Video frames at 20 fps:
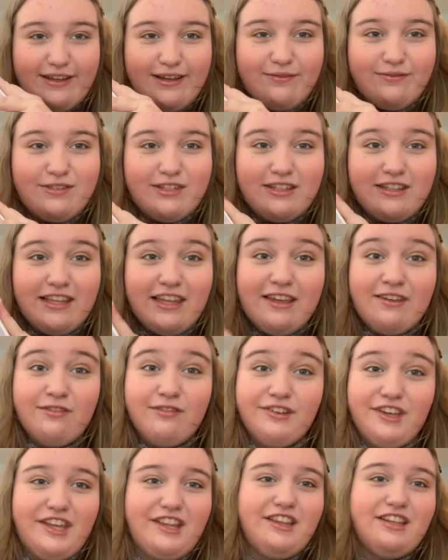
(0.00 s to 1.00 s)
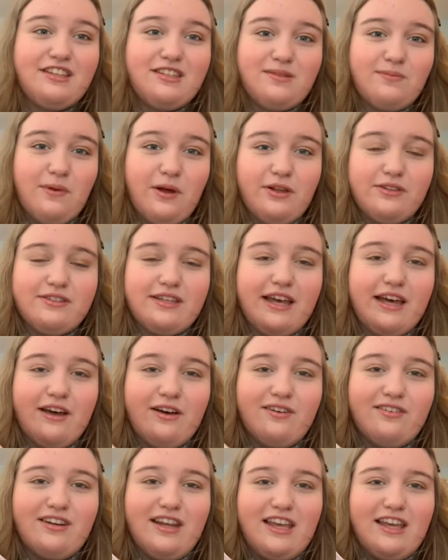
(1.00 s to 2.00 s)
to live in this small
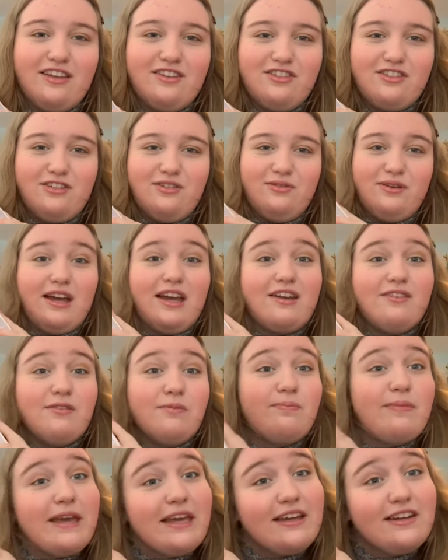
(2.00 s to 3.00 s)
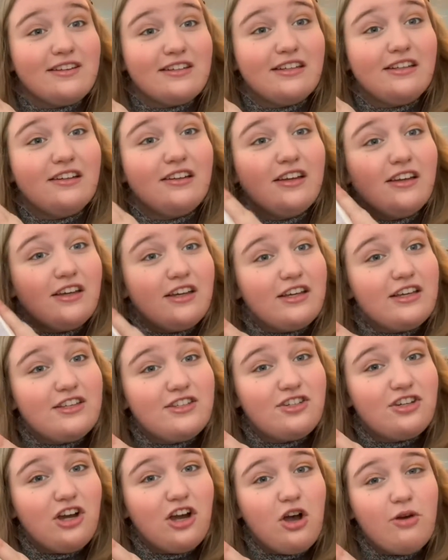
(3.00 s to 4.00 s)
town and to kind of abandon
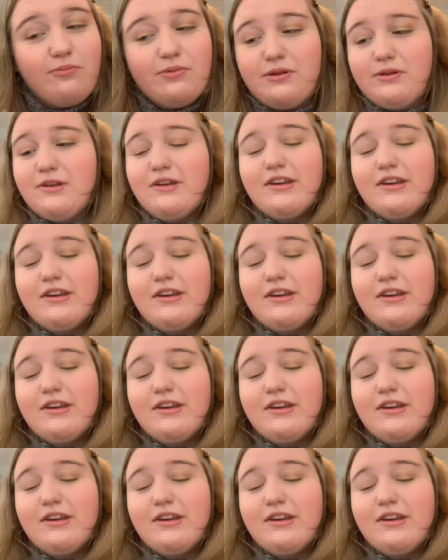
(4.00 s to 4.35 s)
his job. And